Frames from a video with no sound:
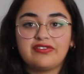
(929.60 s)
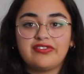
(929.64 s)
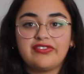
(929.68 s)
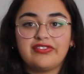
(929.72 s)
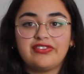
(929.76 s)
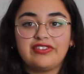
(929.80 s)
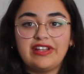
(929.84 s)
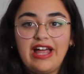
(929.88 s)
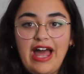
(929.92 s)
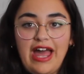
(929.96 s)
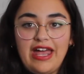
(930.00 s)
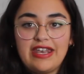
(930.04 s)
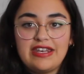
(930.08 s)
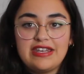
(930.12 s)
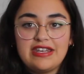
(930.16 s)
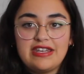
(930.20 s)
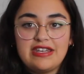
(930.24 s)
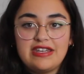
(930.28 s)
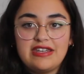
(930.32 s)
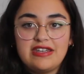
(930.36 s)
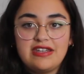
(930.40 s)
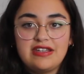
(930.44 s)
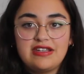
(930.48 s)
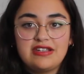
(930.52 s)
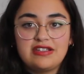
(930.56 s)

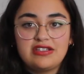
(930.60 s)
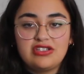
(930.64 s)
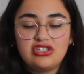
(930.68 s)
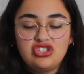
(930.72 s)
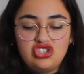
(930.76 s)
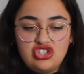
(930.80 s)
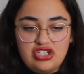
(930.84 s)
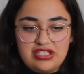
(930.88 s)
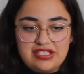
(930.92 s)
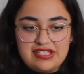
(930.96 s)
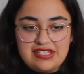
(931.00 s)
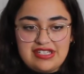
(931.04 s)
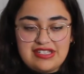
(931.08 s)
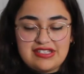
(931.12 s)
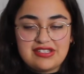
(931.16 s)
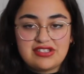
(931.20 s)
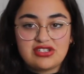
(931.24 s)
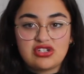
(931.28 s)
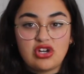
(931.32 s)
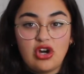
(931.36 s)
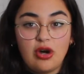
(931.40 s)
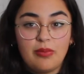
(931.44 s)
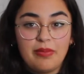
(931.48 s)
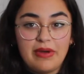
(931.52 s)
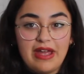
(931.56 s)
flatten just this
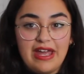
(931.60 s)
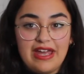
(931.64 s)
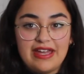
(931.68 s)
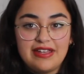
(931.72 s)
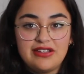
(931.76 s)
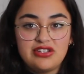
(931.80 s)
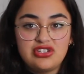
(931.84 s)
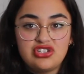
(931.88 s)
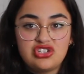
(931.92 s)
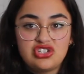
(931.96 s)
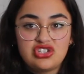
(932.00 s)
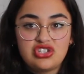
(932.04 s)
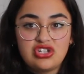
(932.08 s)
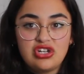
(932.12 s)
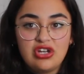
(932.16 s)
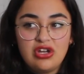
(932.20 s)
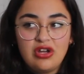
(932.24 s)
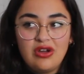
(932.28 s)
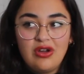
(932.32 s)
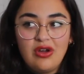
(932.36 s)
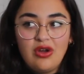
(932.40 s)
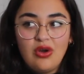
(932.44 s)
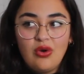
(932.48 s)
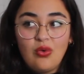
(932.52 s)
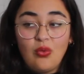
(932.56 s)
top edge
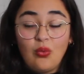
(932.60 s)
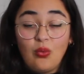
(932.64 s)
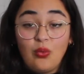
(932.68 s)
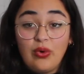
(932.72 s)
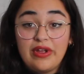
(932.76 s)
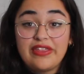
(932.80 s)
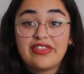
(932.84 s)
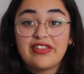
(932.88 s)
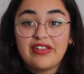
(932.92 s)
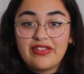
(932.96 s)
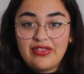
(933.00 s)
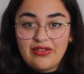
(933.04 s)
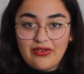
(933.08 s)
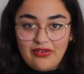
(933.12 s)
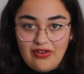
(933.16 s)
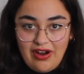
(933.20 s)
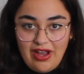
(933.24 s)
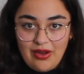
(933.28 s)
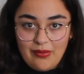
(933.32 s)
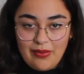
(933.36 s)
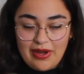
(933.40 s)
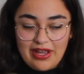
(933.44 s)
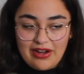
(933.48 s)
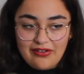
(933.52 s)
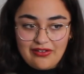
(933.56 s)
with it the
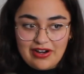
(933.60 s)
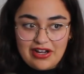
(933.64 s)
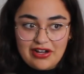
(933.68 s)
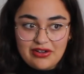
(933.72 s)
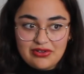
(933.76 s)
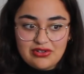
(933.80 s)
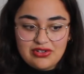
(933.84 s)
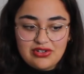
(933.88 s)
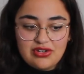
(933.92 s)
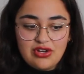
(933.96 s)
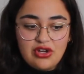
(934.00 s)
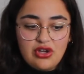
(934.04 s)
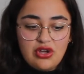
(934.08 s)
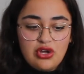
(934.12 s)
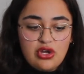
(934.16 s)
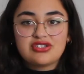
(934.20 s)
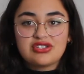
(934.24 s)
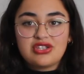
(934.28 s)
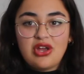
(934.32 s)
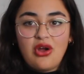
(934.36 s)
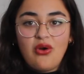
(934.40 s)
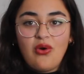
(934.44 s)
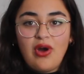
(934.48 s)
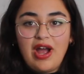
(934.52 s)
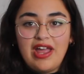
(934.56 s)
right way around.
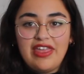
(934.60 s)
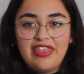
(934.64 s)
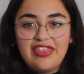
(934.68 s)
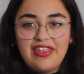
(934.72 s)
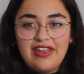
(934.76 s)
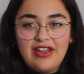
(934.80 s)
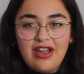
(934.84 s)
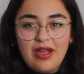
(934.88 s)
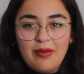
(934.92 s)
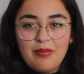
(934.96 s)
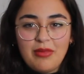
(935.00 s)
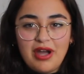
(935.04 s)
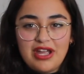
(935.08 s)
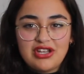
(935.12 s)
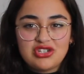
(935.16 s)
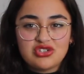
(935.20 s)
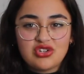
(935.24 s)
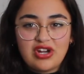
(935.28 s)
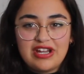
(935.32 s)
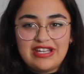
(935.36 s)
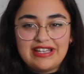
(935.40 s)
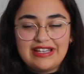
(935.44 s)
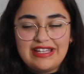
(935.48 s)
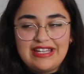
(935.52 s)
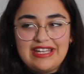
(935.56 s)
So I think I might
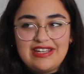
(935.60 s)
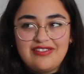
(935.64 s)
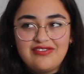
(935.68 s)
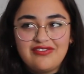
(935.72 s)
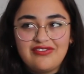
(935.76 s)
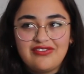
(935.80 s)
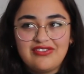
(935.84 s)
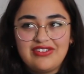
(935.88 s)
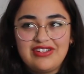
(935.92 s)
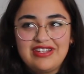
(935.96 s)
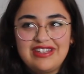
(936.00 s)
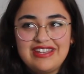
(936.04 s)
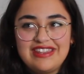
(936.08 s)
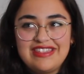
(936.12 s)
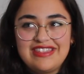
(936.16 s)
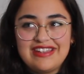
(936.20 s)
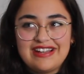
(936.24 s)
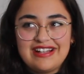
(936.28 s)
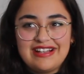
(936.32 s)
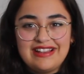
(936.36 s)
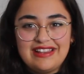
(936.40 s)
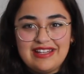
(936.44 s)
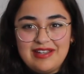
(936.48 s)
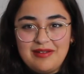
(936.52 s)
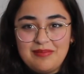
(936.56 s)
try and leave the
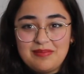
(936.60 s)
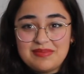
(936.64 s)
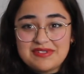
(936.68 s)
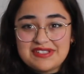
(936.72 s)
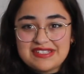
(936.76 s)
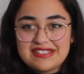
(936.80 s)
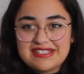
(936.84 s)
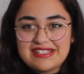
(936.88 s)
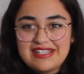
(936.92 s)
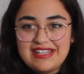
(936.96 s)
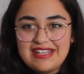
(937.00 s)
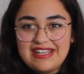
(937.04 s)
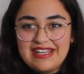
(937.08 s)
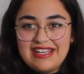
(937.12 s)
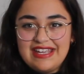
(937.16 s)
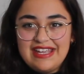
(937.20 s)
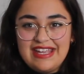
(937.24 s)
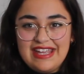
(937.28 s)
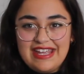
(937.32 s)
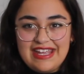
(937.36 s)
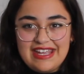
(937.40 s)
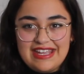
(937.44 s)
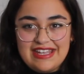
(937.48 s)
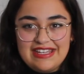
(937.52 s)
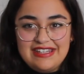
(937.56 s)
clips
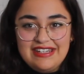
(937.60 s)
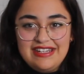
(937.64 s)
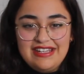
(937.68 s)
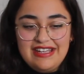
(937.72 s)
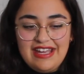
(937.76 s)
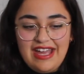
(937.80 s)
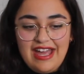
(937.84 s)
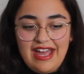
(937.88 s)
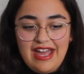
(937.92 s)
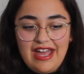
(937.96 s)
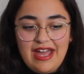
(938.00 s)
in